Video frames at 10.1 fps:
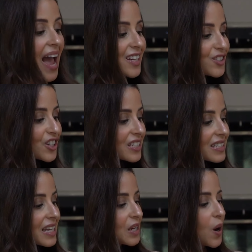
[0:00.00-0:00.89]
And just
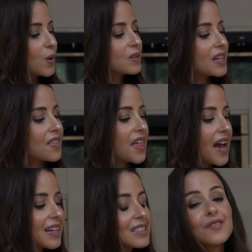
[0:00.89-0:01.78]
a note
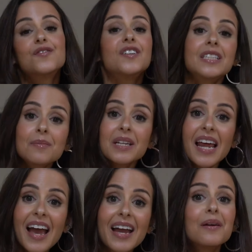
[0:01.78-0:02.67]
that vitamin
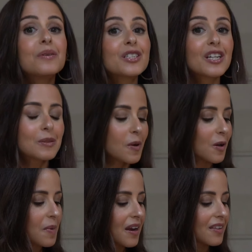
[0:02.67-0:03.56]
A, which I
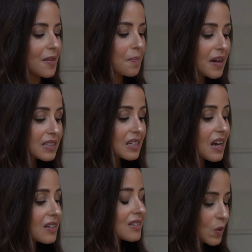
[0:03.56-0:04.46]
spoke about in the
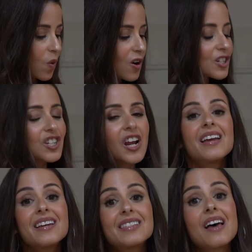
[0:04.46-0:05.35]
butternut squash,
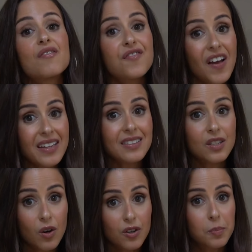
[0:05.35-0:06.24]
is a
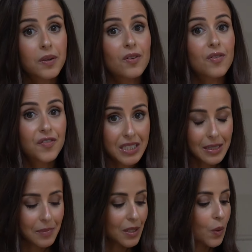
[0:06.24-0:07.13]
fat-soluble
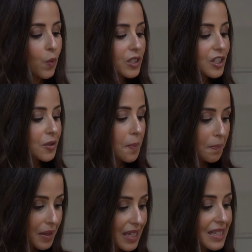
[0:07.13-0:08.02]
vitamin, which
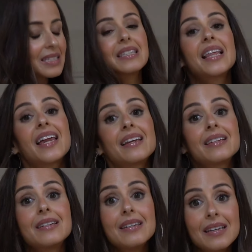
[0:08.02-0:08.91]
means that
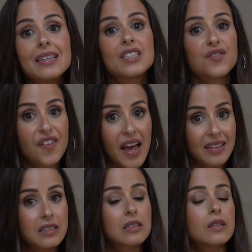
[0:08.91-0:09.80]
it needs
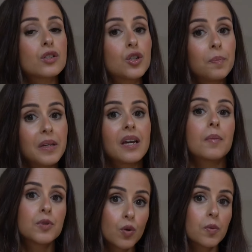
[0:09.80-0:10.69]
fats to be
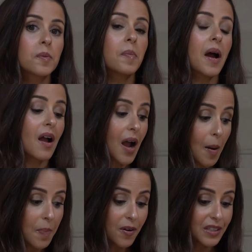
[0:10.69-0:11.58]
absorbed by our
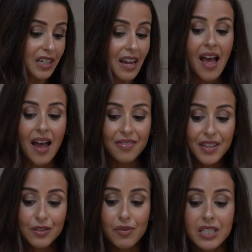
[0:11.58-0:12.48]
body. And
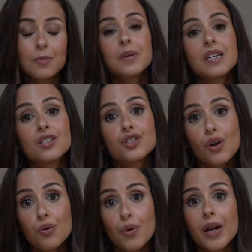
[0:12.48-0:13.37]
this recipe is
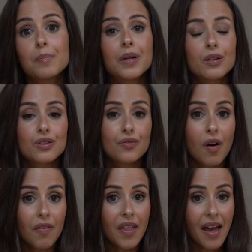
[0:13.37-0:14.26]
so great because you've
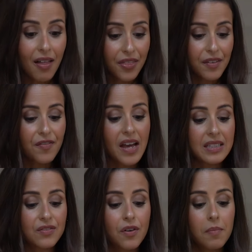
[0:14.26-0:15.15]
got the healthy
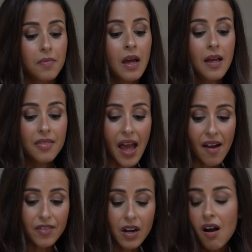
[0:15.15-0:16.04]
fats from the
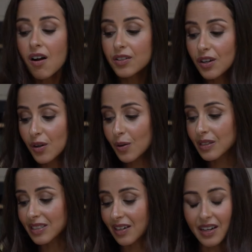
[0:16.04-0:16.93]
avocado,
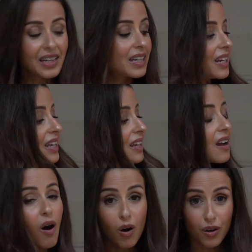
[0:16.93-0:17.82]
tahini,
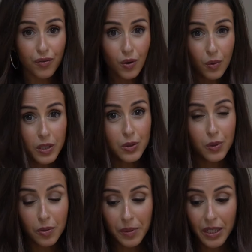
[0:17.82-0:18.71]
olive oil, which
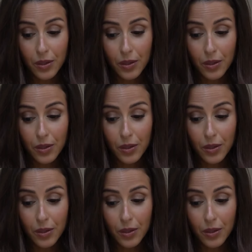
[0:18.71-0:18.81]
we'll be